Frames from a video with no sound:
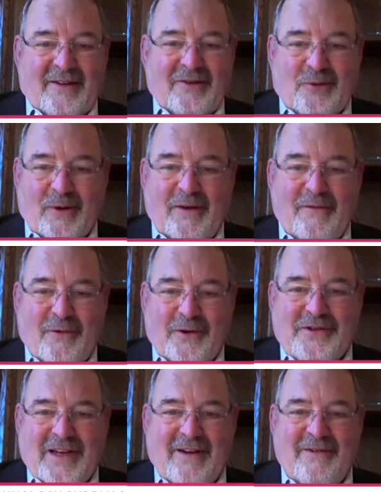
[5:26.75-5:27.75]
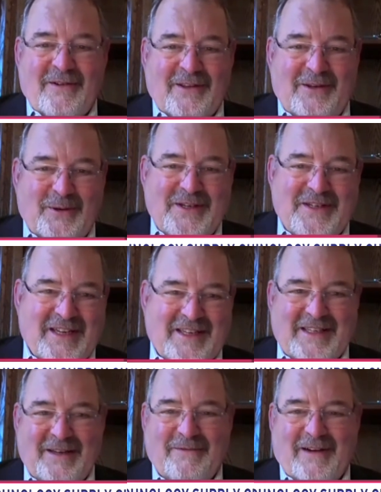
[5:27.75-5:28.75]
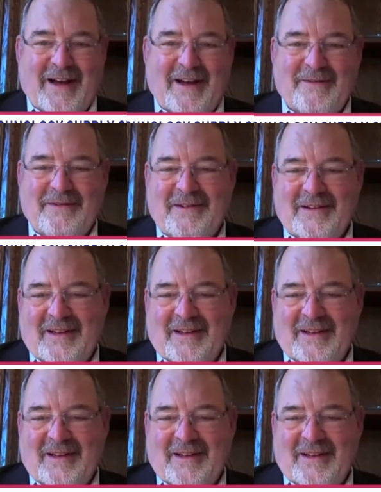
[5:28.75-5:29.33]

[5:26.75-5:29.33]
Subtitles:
24/7, 365